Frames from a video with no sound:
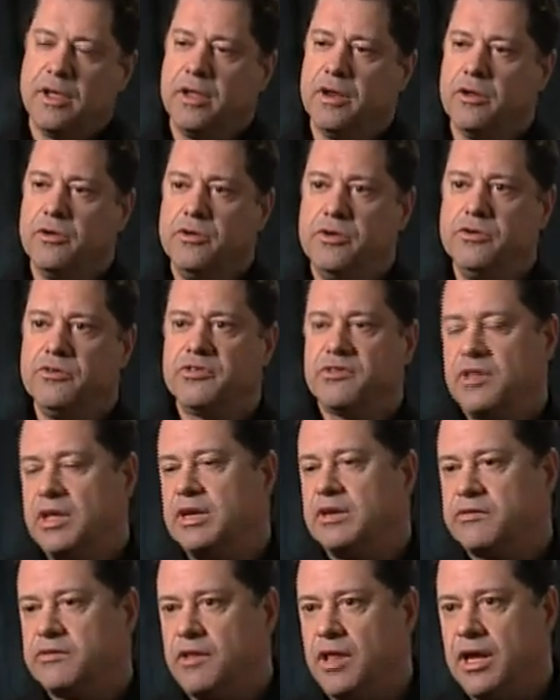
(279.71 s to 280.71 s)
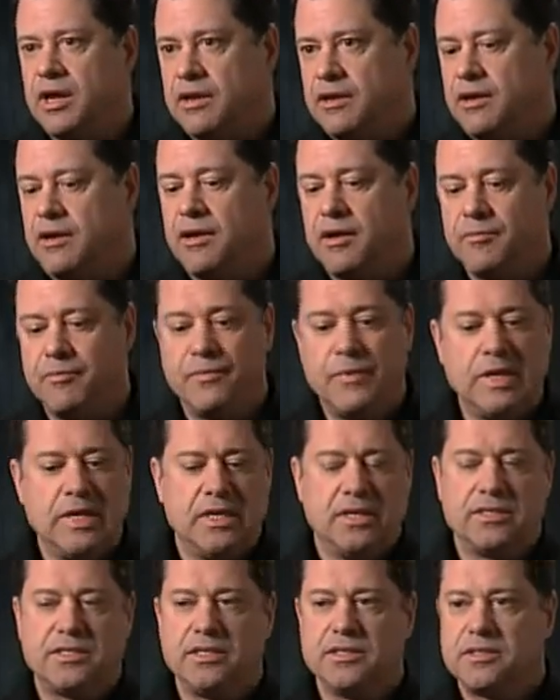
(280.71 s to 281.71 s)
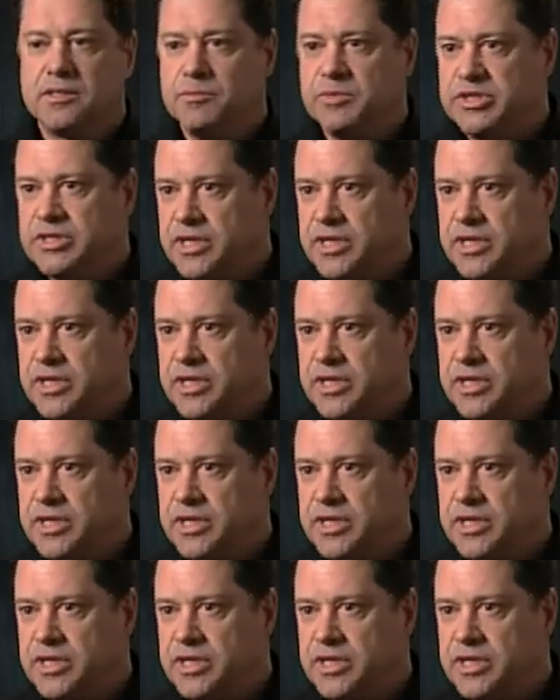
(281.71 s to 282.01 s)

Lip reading: Use things like System